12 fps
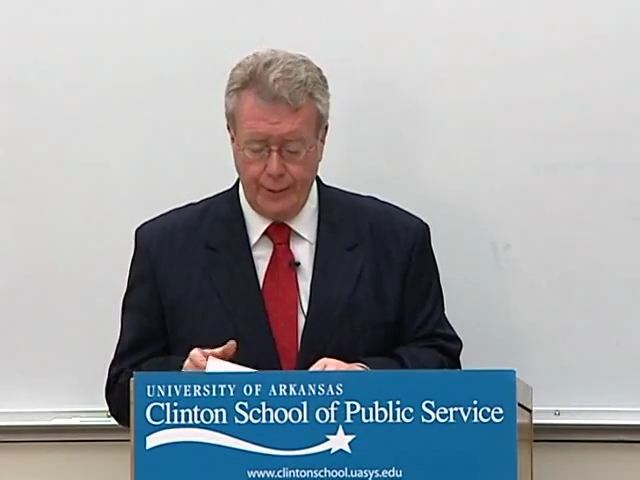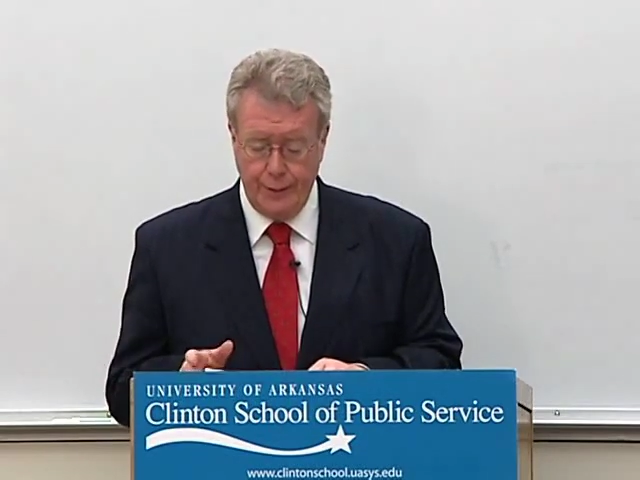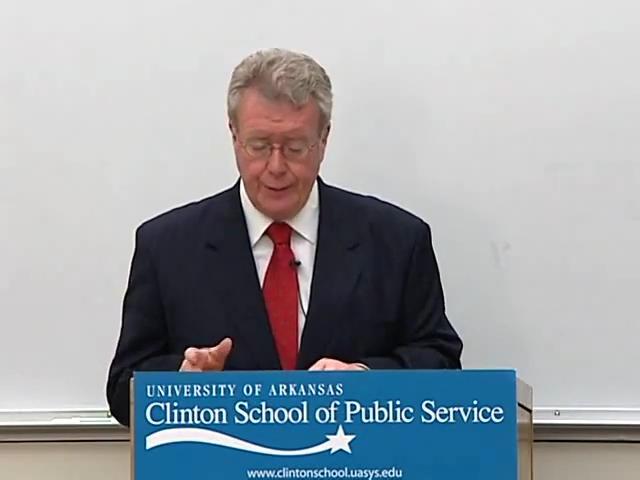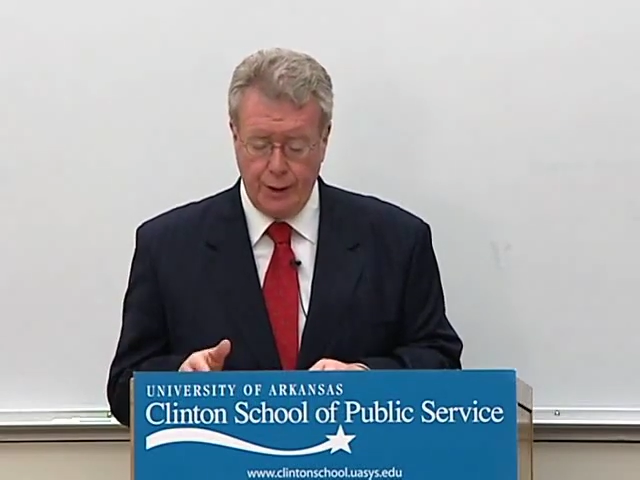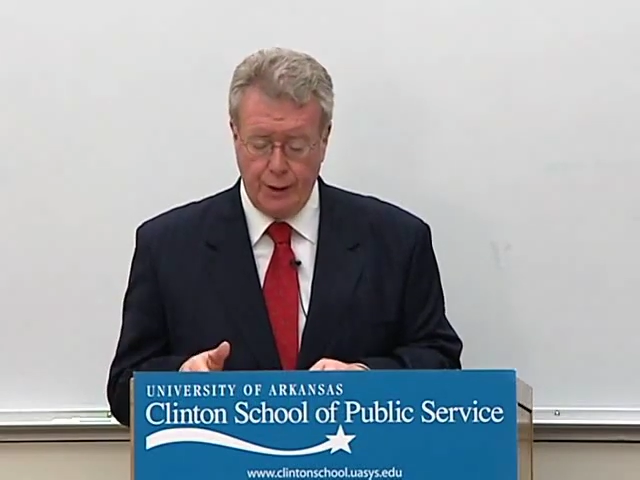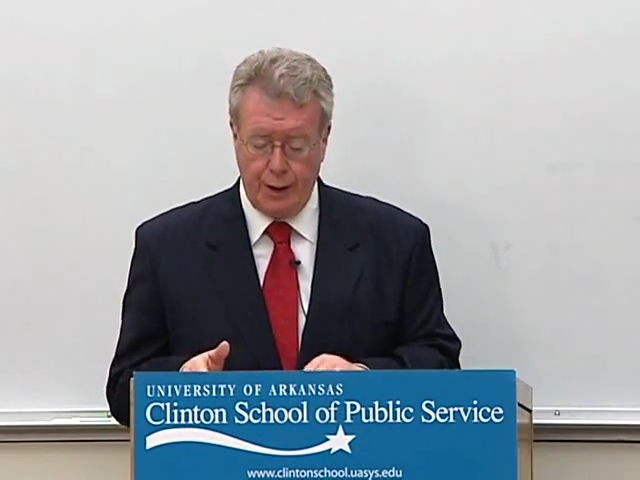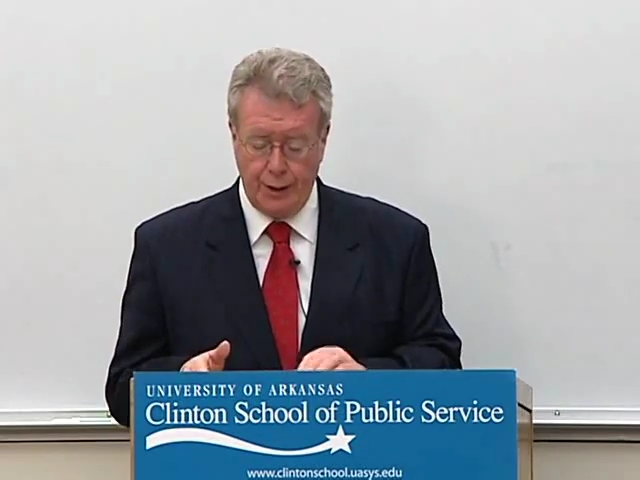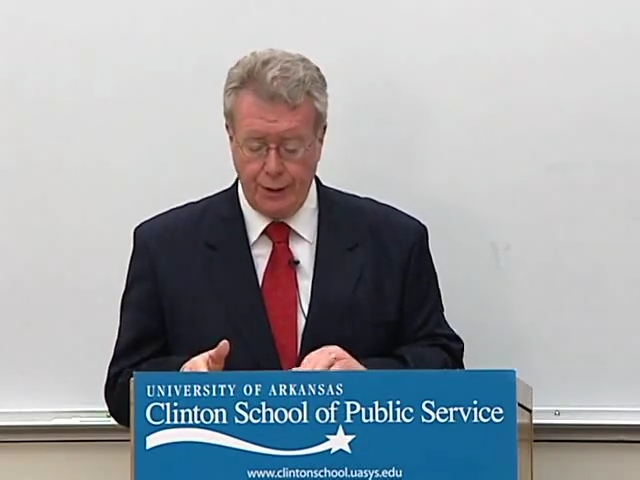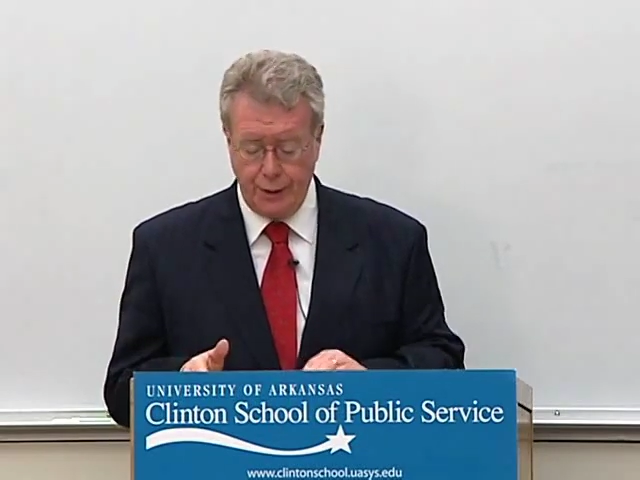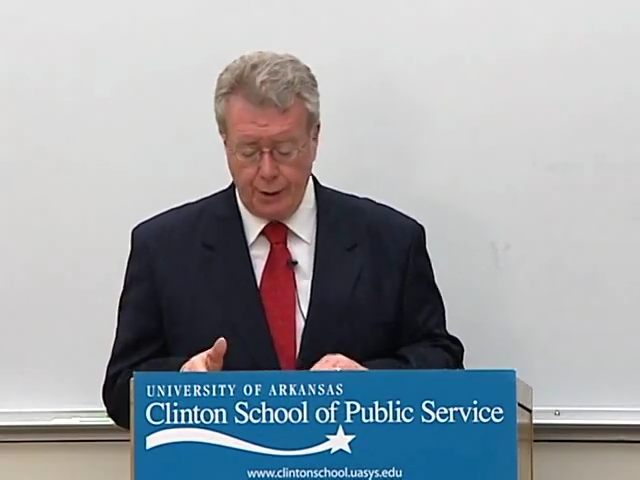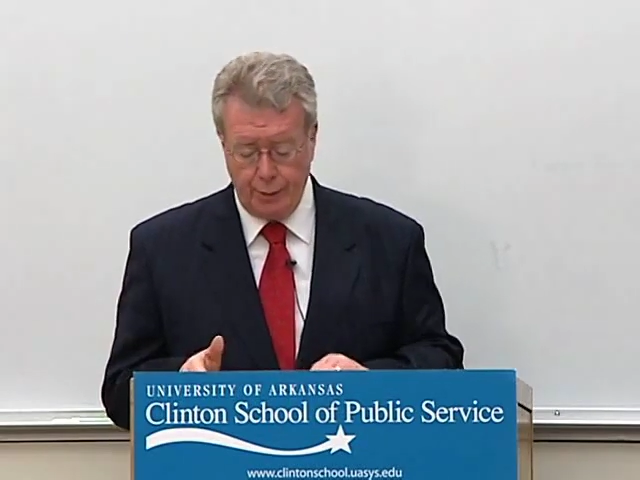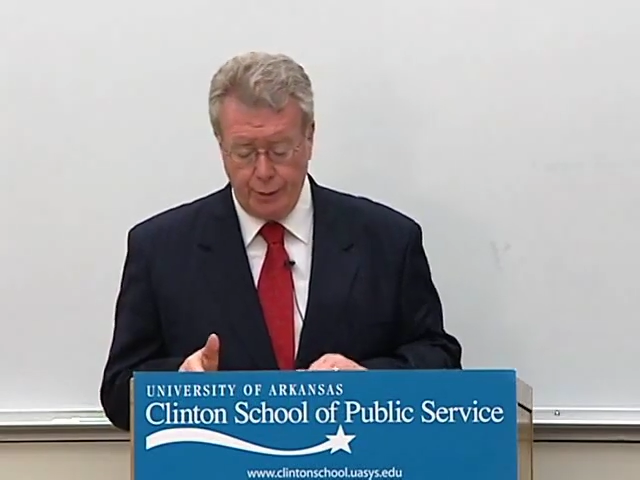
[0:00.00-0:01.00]
So, ladies
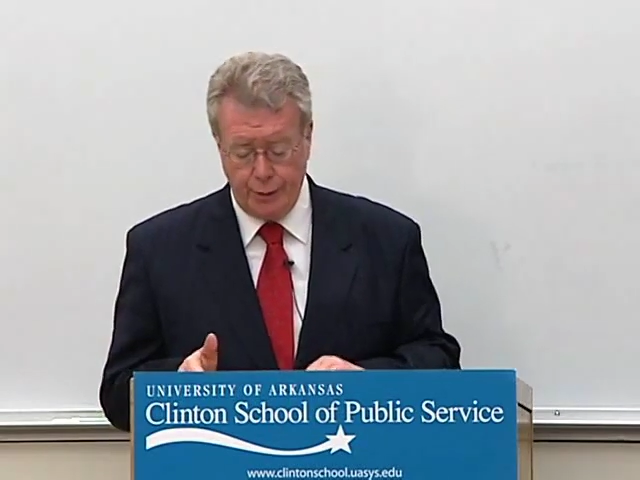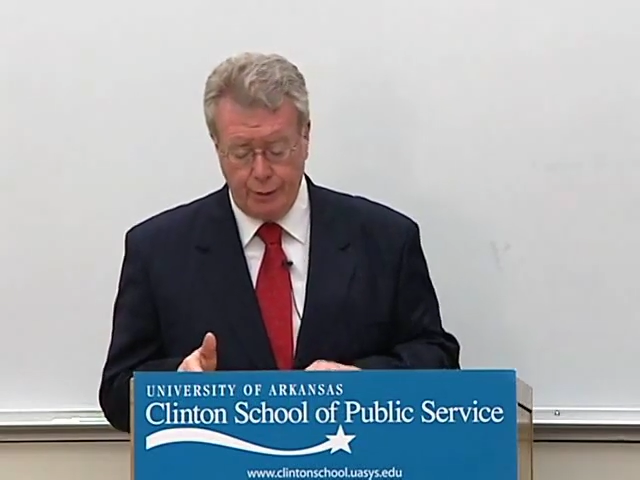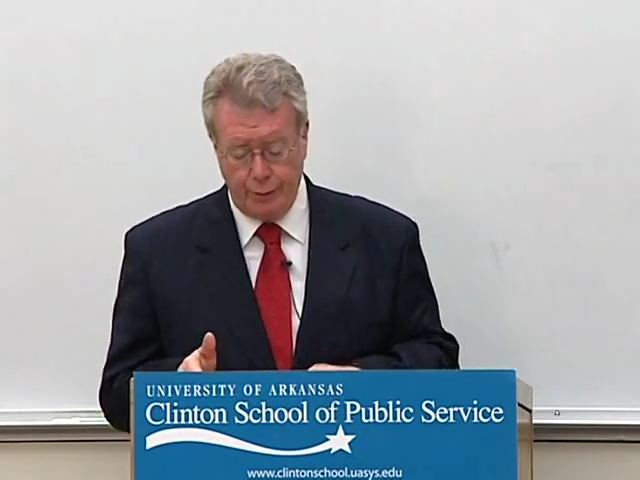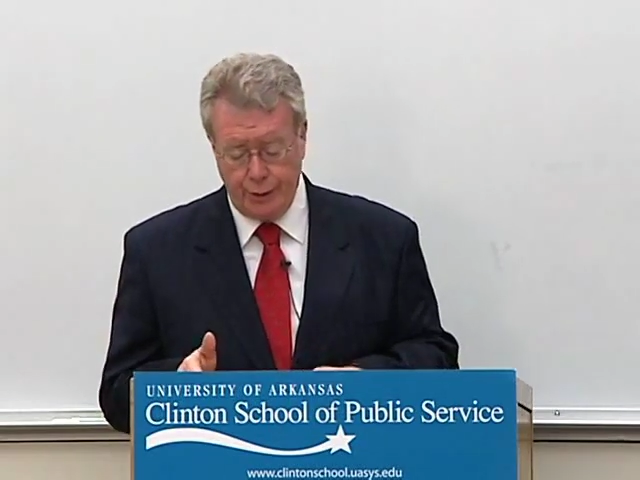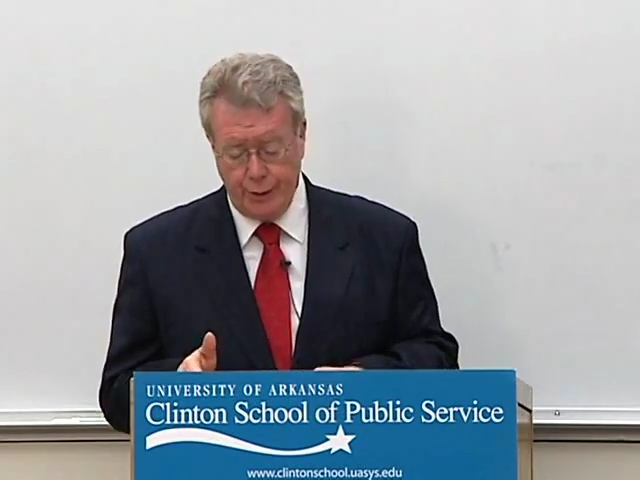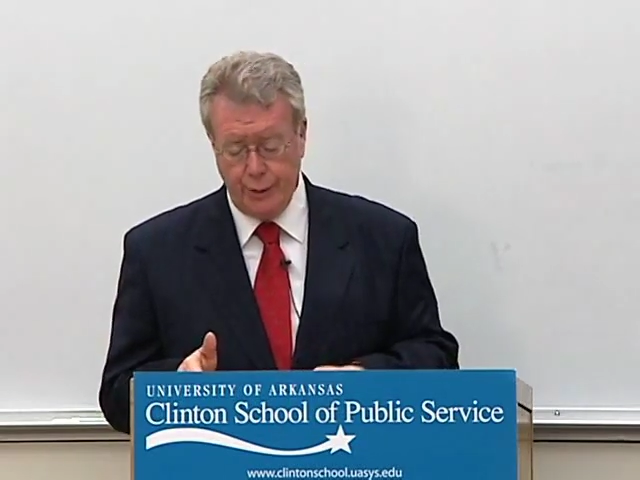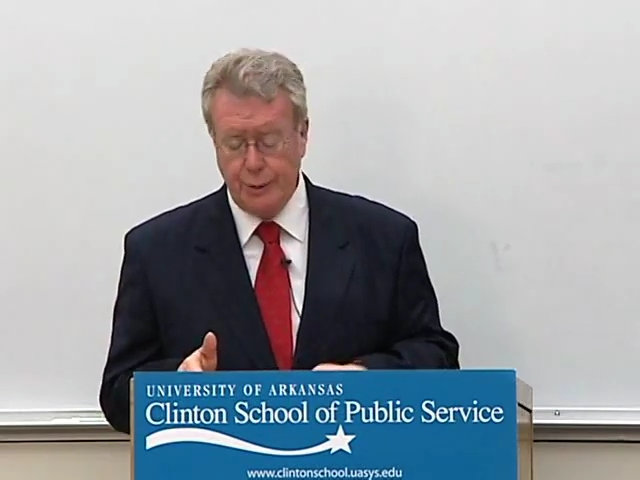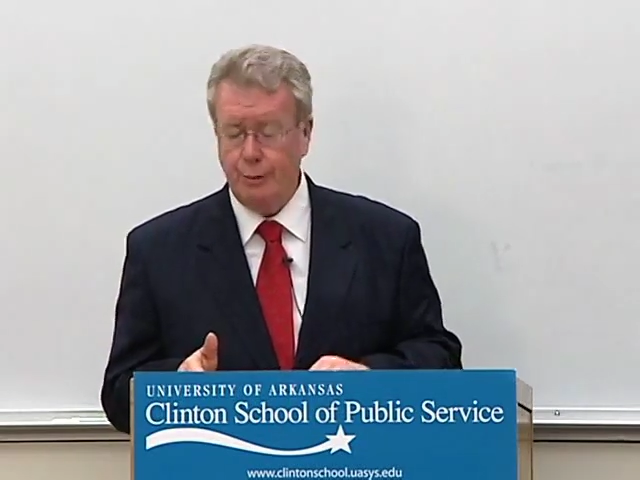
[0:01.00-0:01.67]
and gentlemen, to return